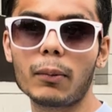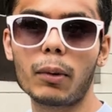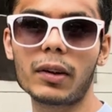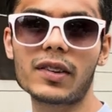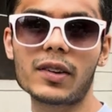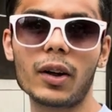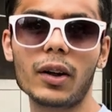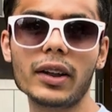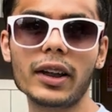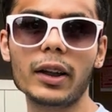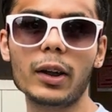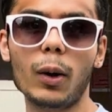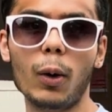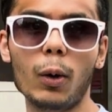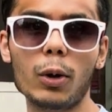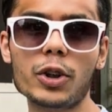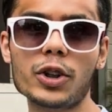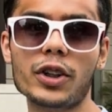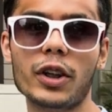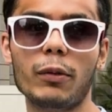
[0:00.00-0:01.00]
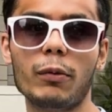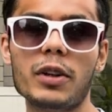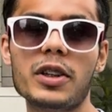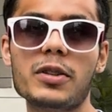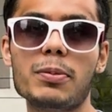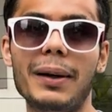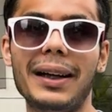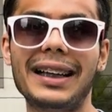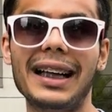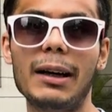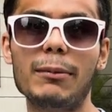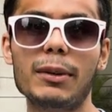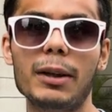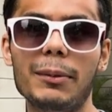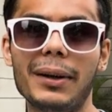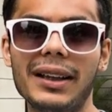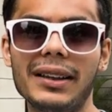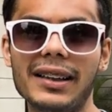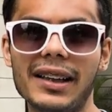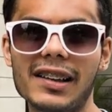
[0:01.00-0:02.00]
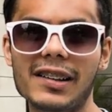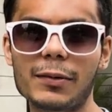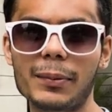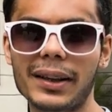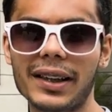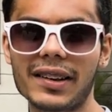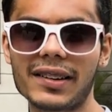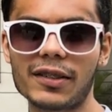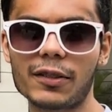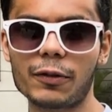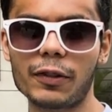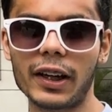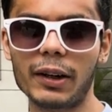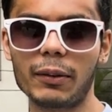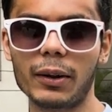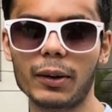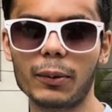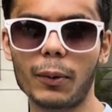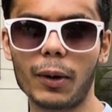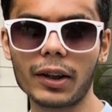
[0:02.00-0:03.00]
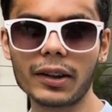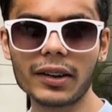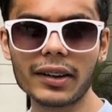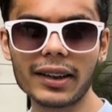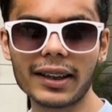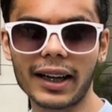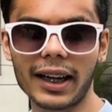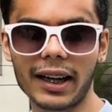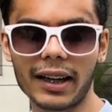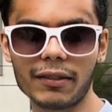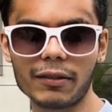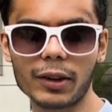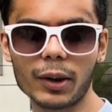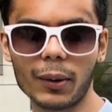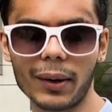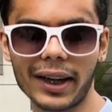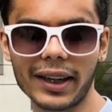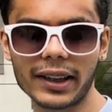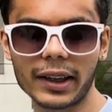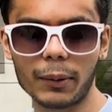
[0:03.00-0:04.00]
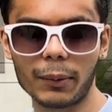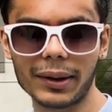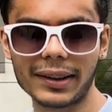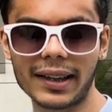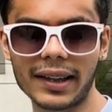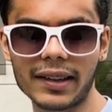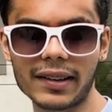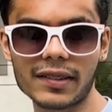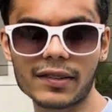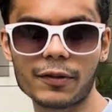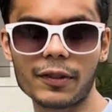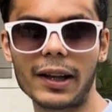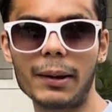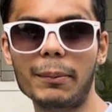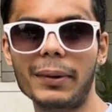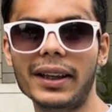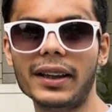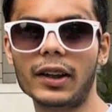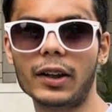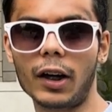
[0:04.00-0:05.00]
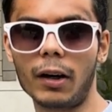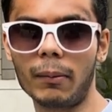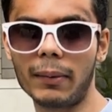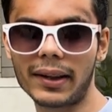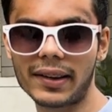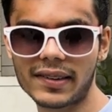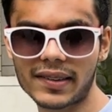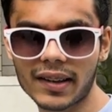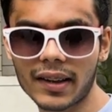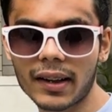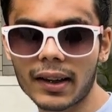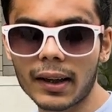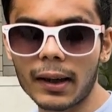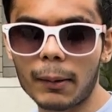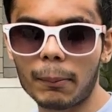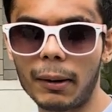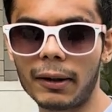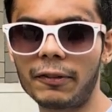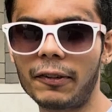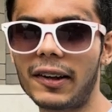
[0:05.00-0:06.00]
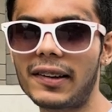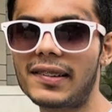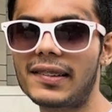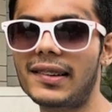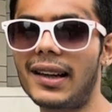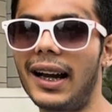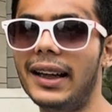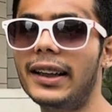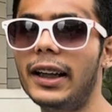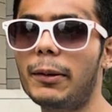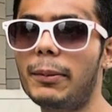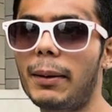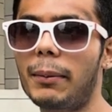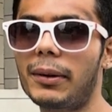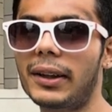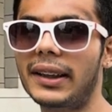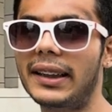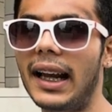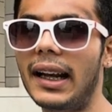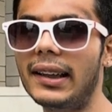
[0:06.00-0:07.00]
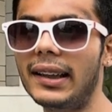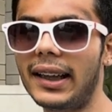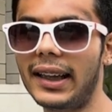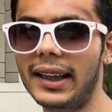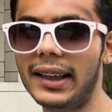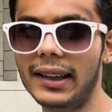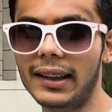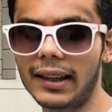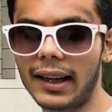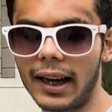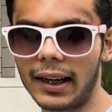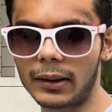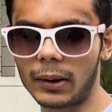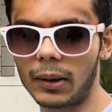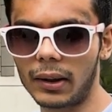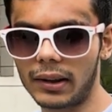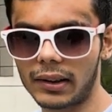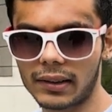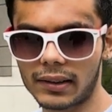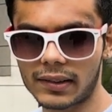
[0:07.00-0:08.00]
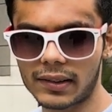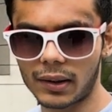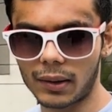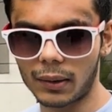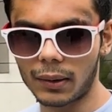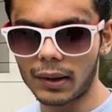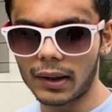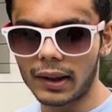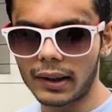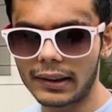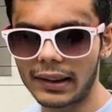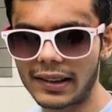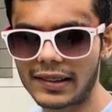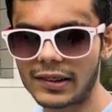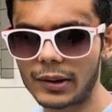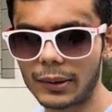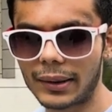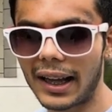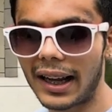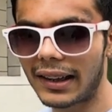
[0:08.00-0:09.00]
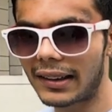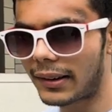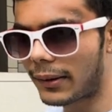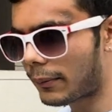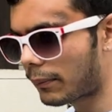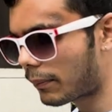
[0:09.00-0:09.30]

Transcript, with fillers: what's called an ocean, which my cameraman tells me is flavored water, and I have no idea what that is. Flame me in the comments. But first, I need to be able to get in at all. So let's do that.